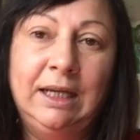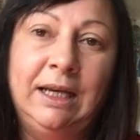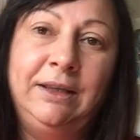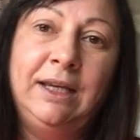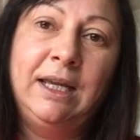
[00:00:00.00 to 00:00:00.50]

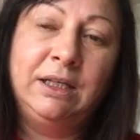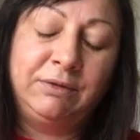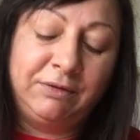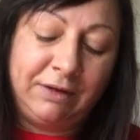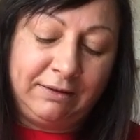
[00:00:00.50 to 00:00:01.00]
At the end of
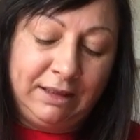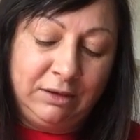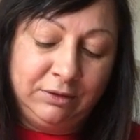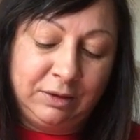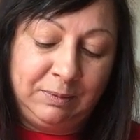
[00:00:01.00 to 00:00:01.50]
a very
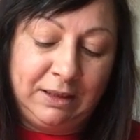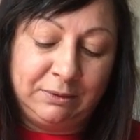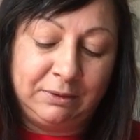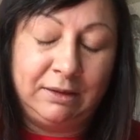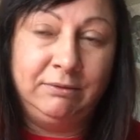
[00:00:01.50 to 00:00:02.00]
long
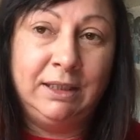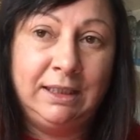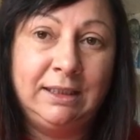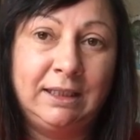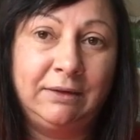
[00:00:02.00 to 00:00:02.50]
speech, where I
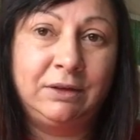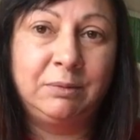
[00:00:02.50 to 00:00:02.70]
really did have